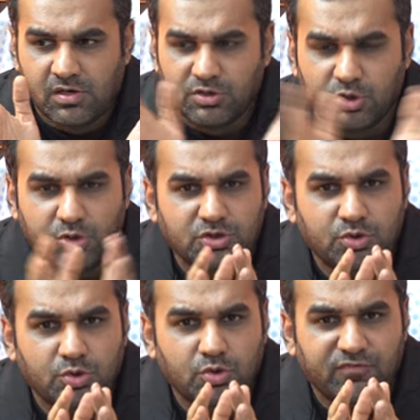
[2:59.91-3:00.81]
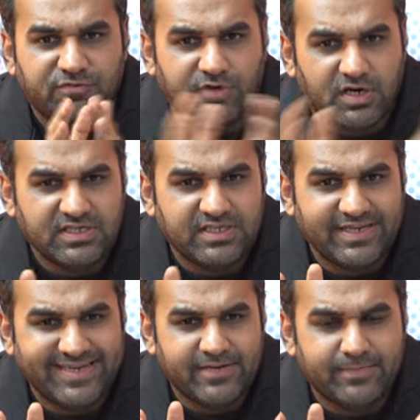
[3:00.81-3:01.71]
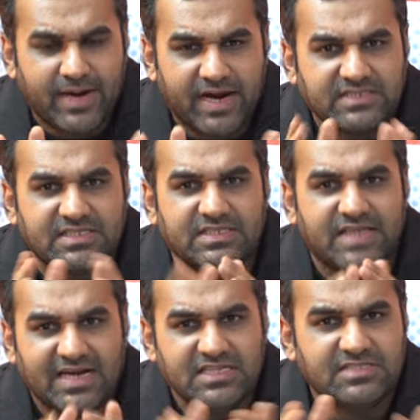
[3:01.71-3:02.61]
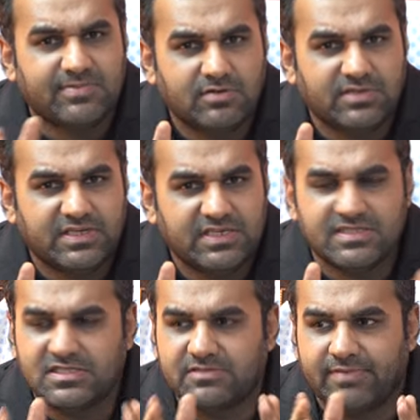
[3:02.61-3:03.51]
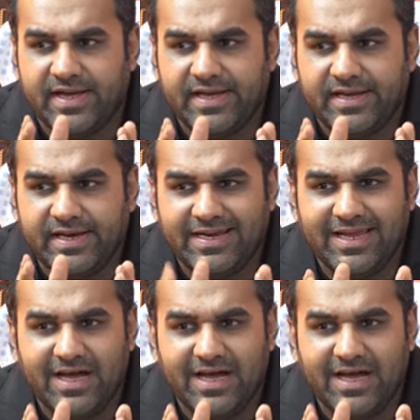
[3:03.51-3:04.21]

those who frauded the Indian banks, and that is one of the reasons why India